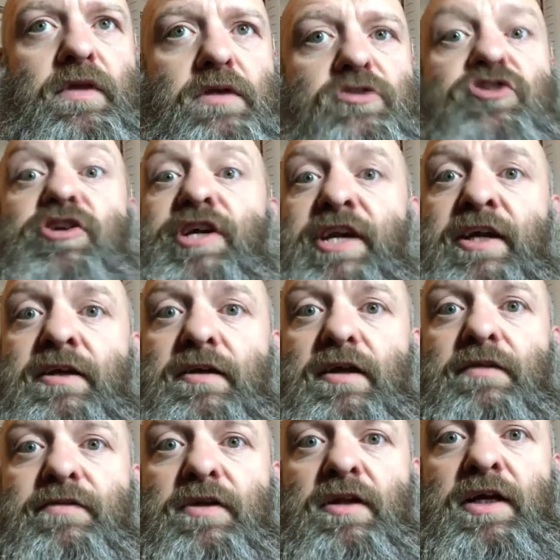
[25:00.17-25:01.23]
training,
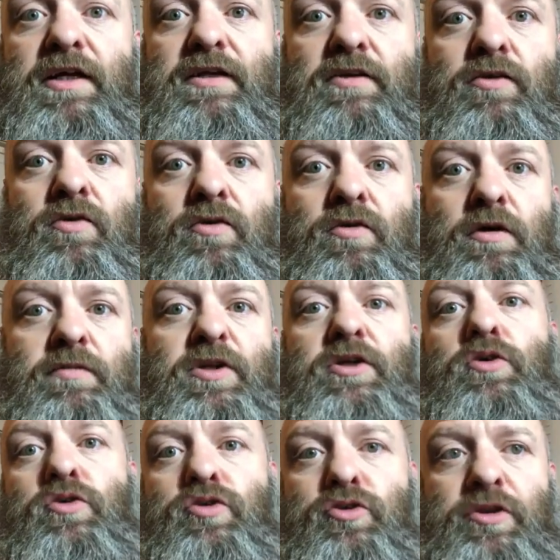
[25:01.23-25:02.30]
if you like. You know, I'm going to
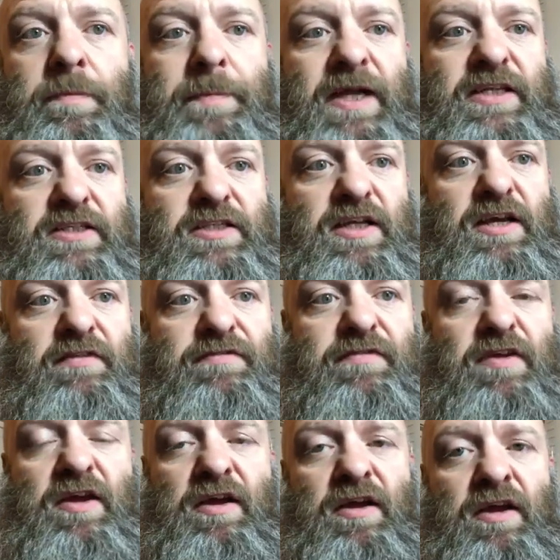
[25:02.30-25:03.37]
go and do the bike safe.
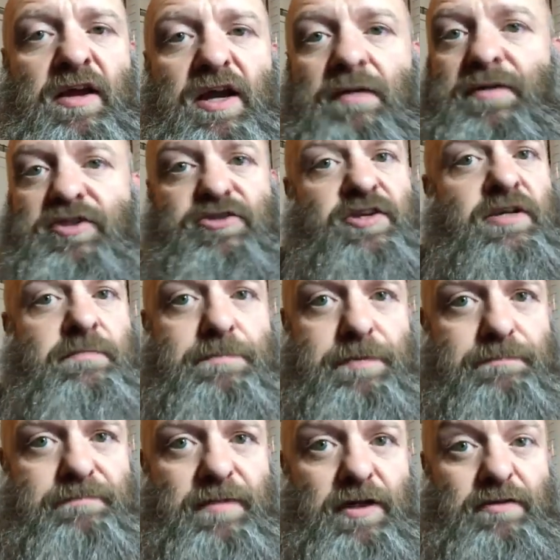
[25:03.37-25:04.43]
I'm a trained
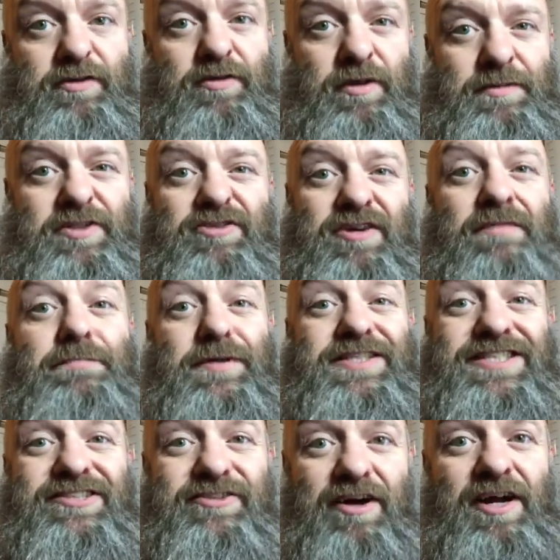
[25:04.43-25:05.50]

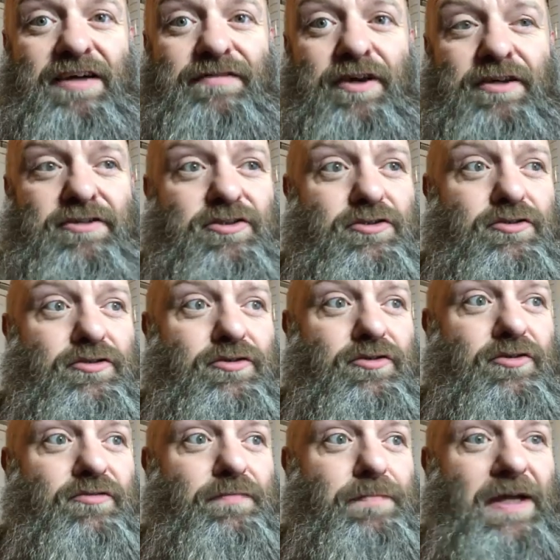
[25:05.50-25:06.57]
police driver, so
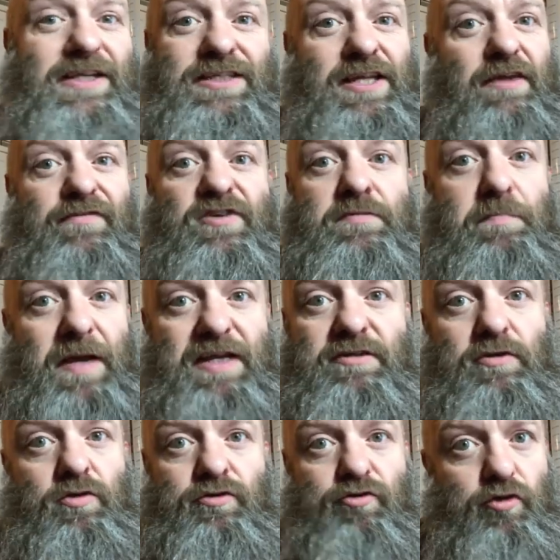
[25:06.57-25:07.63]
bike safe is
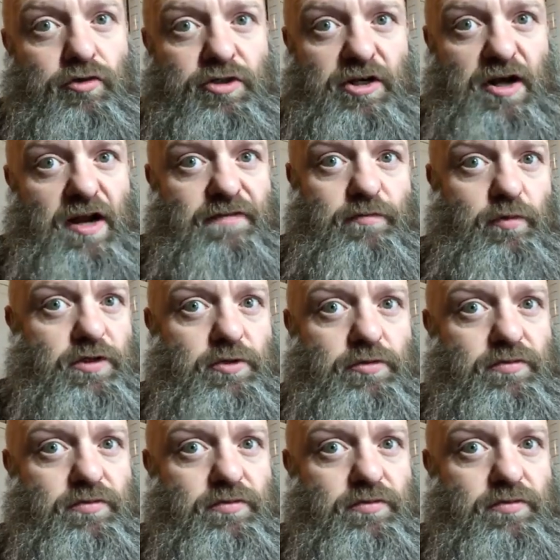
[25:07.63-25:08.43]
based on roadcraft, which